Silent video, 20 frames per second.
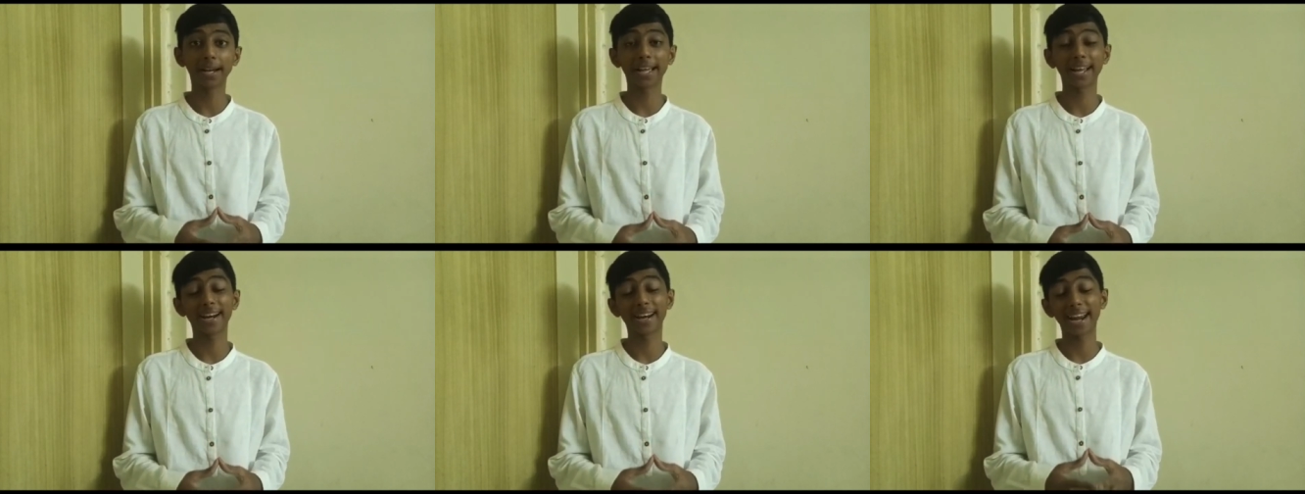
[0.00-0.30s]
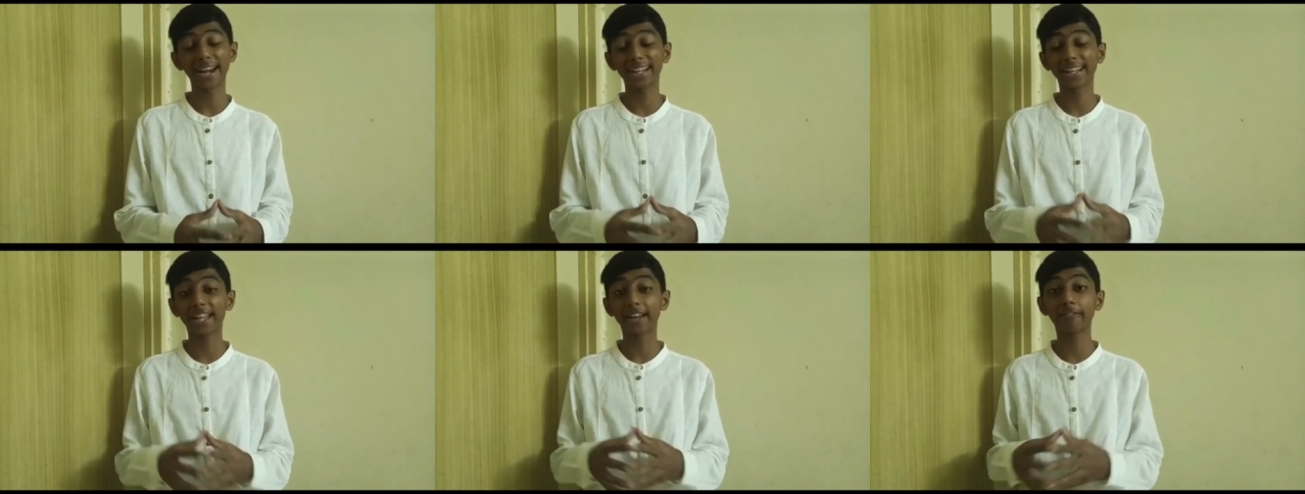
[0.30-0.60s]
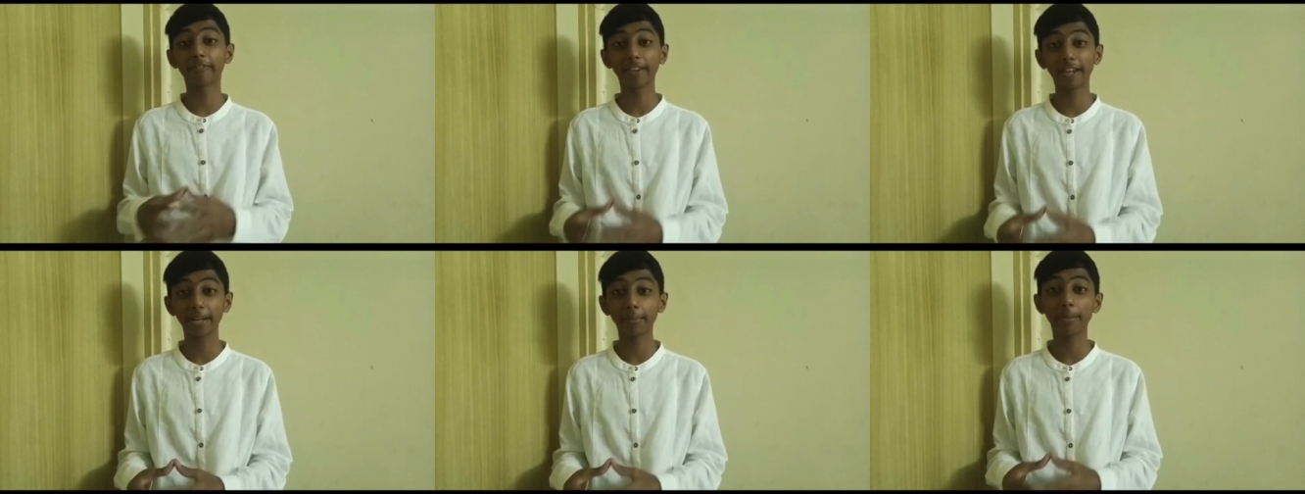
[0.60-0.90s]
can write their
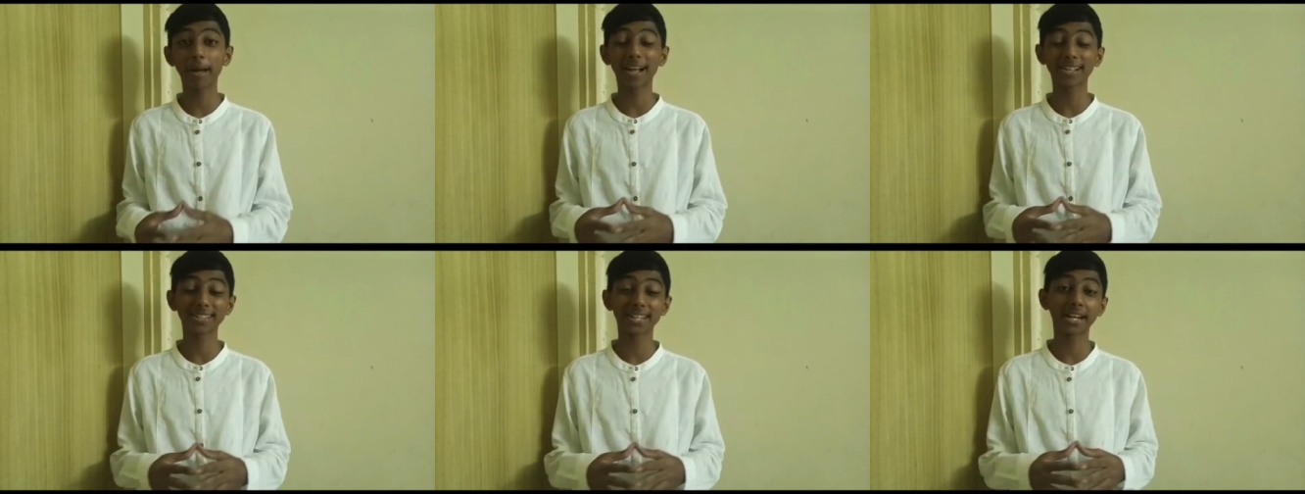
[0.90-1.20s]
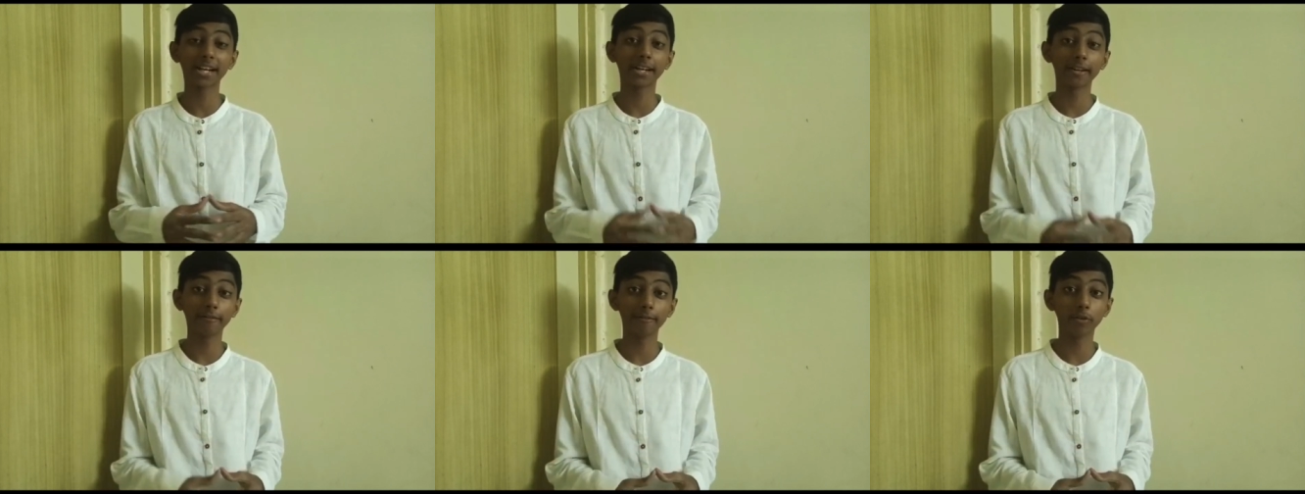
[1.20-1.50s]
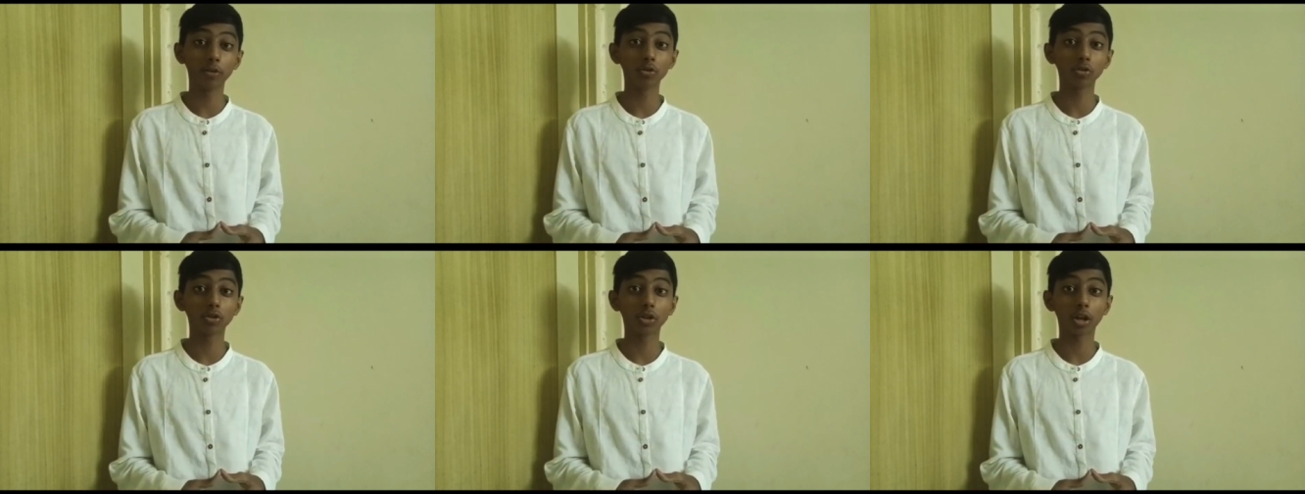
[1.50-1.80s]
feedbacks and
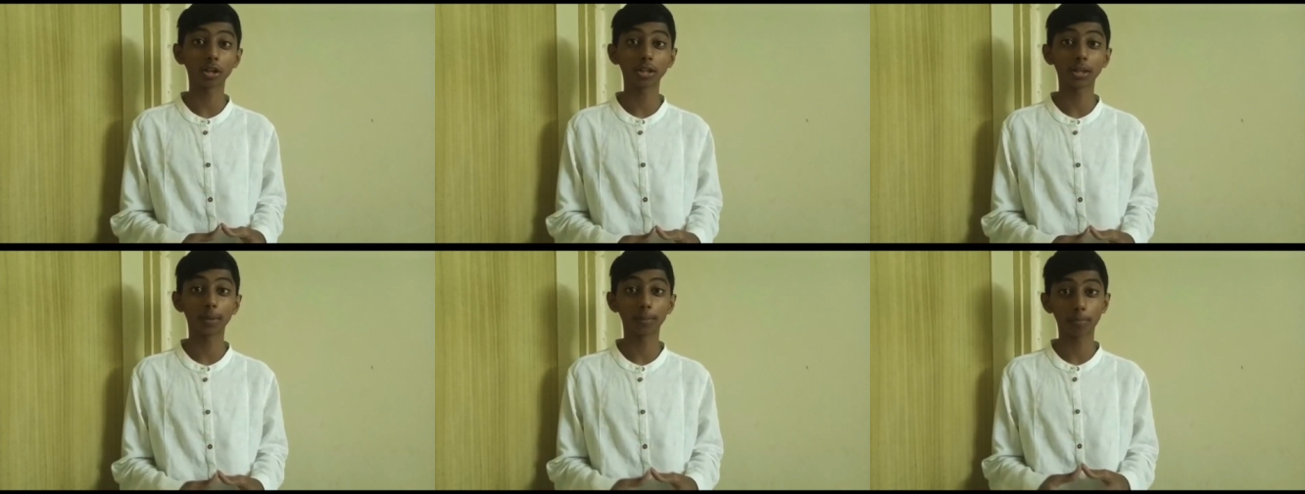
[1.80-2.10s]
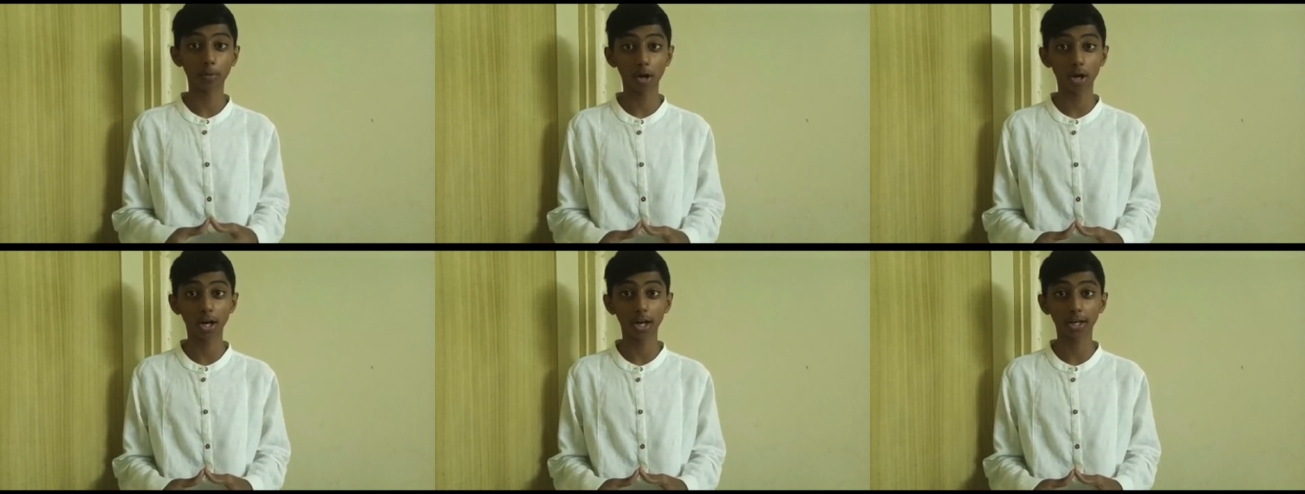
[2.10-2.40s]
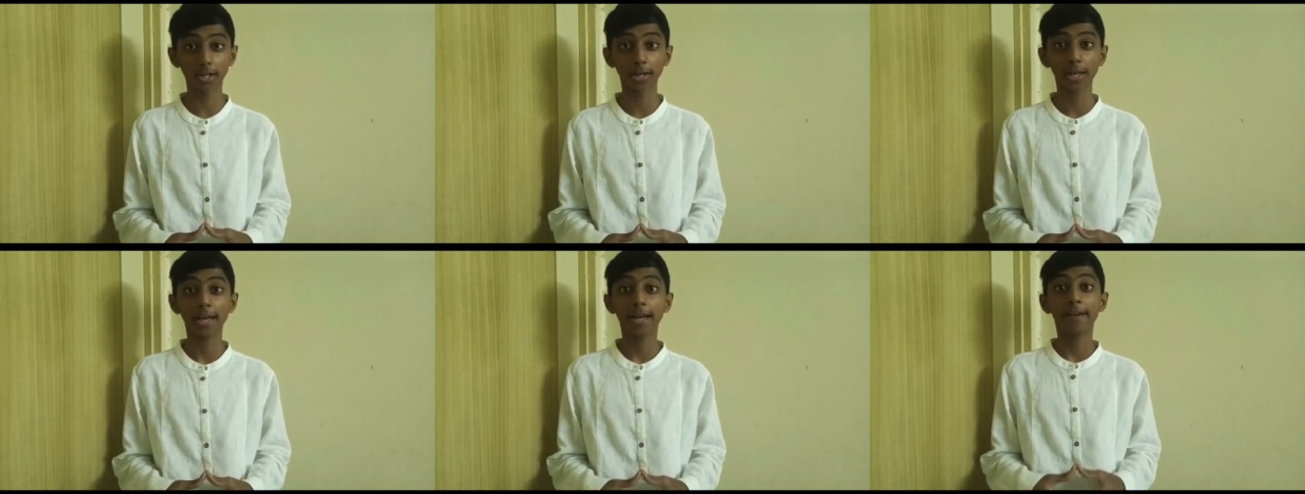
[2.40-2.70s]
reviews on the product,